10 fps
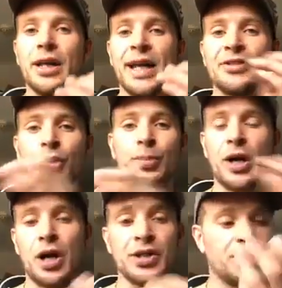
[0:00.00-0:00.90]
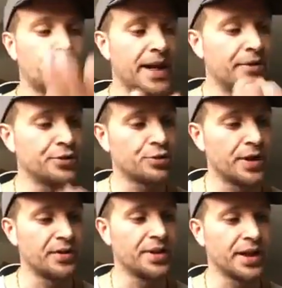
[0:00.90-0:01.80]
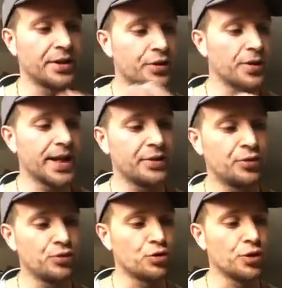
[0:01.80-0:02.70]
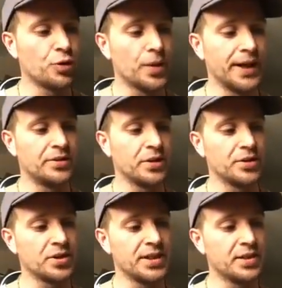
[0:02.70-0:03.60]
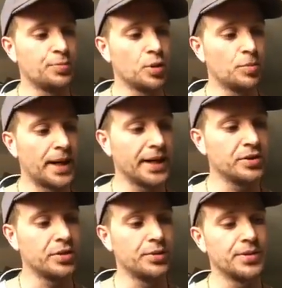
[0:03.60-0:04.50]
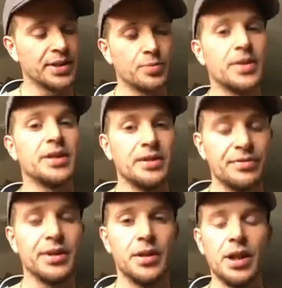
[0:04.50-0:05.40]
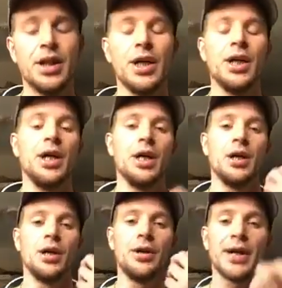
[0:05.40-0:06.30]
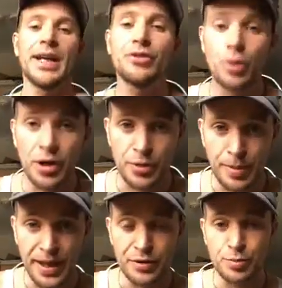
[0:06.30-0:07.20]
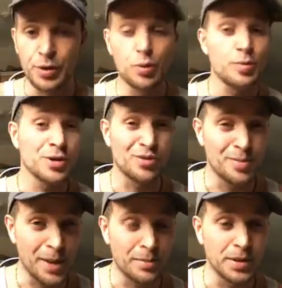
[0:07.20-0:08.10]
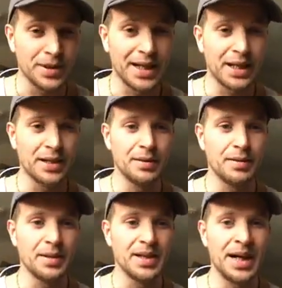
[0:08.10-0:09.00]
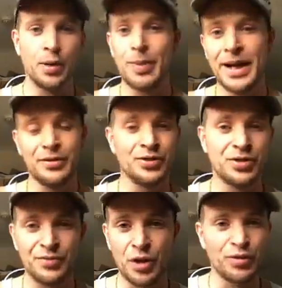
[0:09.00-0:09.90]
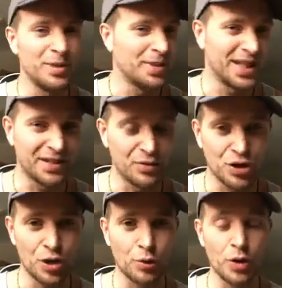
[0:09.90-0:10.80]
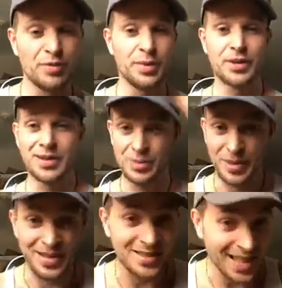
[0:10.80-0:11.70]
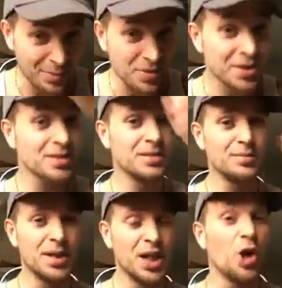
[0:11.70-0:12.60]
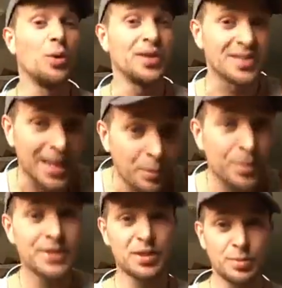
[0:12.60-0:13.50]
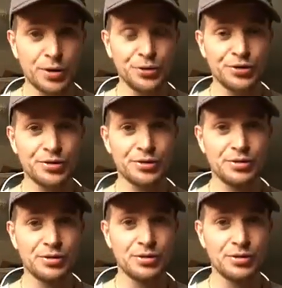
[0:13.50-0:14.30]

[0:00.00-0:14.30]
let's not be harsh to parents or anything, and I don't want to get too drawn away, so I just need to pull back so it's express how you feel. Not getting too harsh on parents, but we must remember that our parents have not really been shown love, because it's been the same system with the same principles,